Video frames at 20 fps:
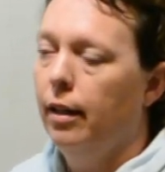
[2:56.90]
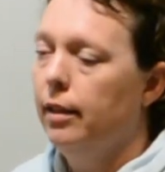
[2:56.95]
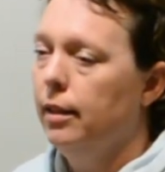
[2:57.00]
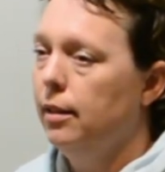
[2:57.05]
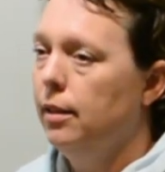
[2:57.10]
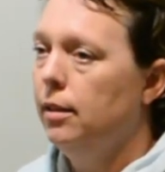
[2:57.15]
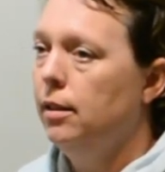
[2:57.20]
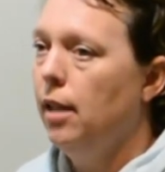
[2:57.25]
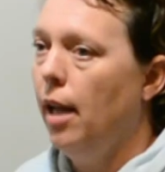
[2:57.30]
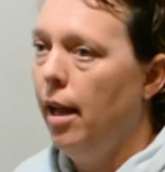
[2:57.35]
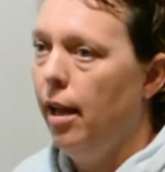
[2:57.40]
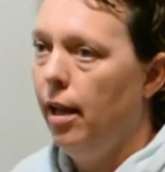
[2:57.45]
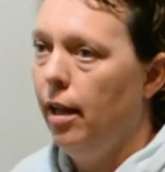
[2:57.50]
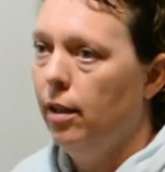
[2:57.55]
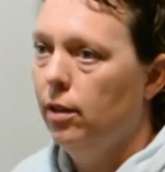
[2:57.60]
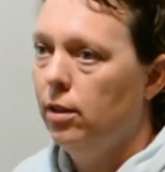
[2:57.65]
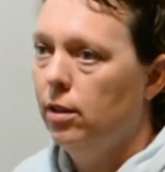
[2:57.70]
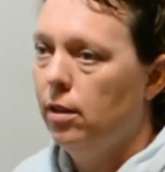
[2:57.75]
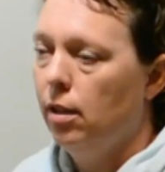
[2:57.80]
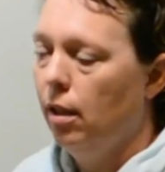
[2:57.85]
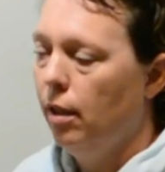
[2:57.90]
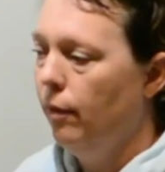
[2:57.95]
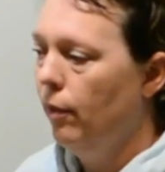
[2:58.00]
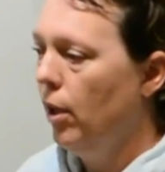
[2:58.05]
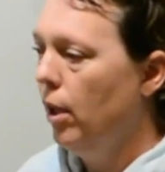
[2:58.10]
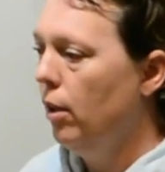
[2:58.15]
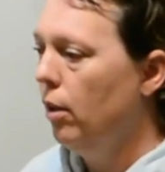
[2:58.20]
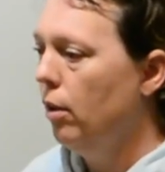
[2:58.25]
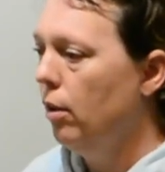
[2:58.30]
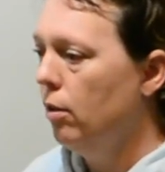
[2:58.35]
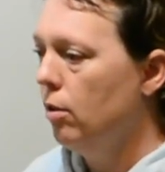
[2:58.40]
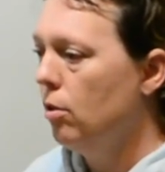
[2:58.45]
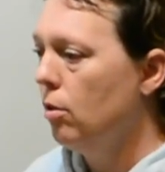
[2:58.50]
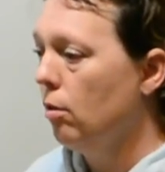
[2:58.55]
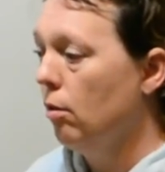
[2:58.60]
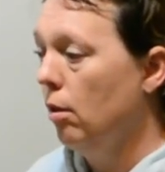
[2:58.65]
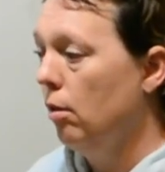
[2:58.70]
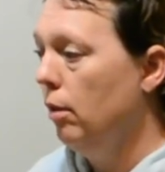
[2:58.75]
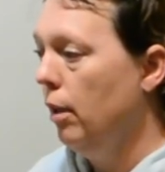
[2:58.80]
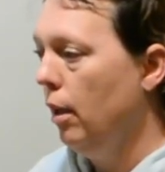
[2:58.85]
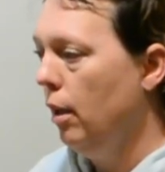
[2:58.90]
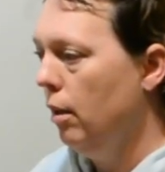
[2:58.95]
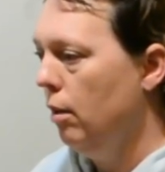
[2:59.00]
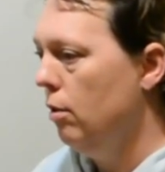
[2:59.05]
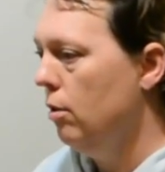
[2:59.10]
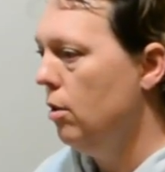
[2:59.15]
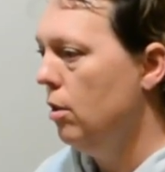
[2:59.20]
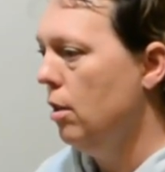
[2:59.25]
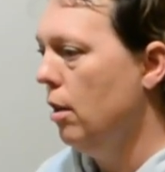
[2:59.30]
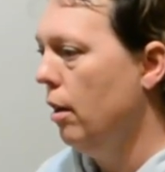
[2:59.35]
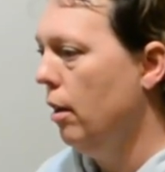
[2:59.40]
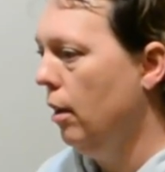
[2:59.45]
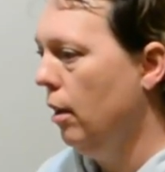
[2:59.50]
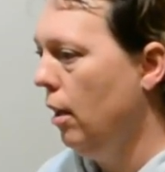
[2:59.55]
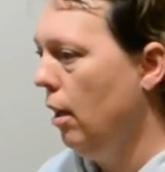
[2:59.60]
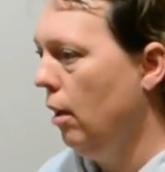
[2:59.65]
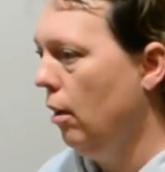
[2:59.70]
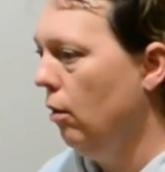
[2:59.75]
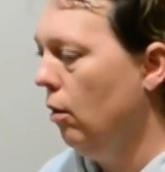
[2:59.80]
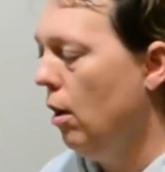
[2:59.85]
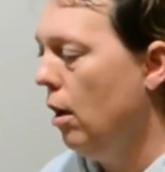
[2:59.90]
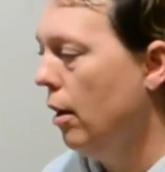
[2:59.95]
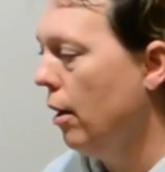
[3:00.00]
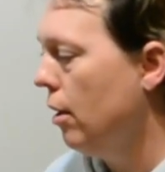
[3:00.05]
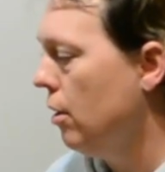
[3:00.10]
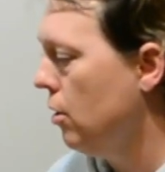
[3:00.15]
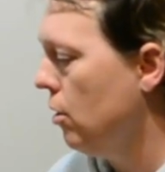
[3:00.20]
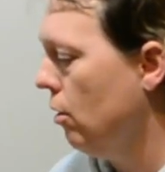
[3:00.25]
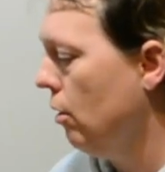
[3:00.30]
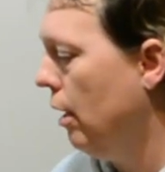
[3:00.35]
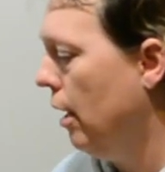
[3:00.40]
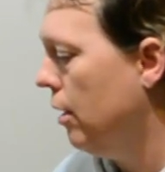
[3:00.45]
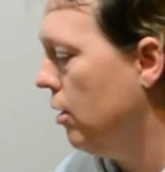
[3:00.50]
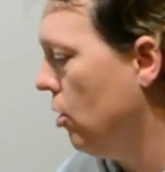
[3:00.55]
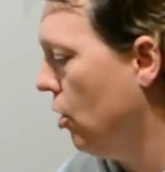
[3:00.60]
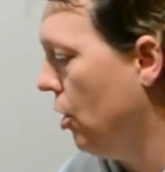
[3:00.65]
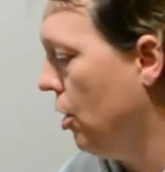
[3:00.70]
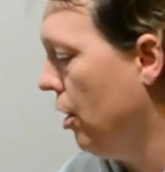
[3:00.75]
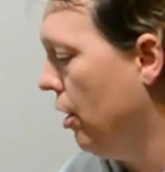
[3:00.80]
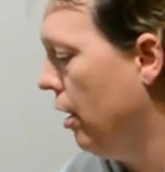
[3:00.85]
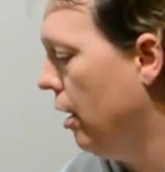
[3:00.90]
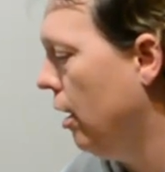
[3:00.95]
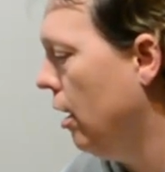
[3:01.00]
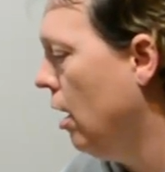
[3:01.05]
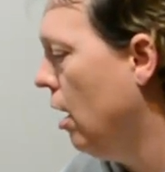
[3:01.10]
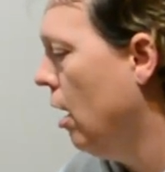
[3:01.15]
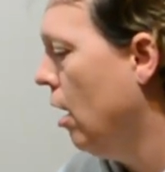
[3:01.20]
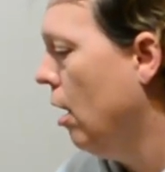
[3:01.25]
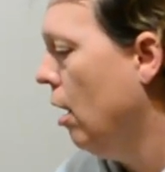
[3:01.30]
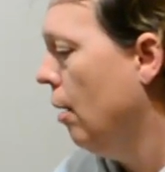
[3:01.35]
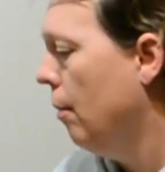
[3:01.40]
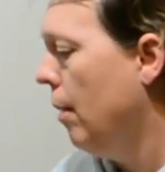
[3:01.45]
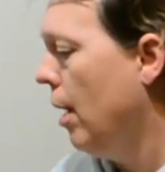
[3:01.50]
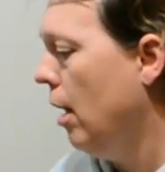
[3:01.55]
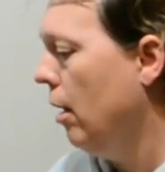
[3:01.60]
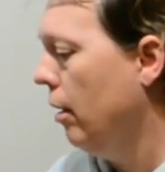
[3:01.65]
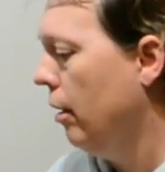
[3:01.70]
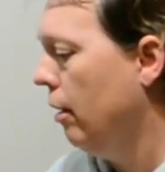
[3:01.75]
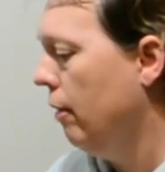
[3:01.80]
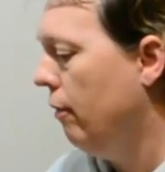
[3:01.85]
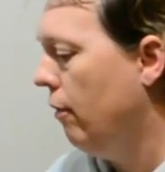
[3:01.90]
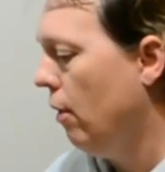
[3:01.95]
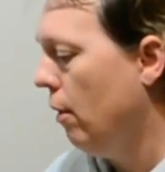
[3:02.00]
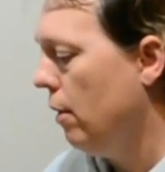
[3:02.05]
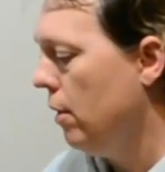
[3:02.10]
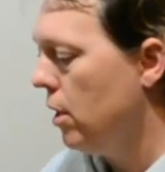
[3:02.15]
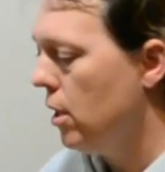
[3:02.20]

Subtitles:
The days, they're slowly going to start getting longer, so that's good. I'm not looking forward to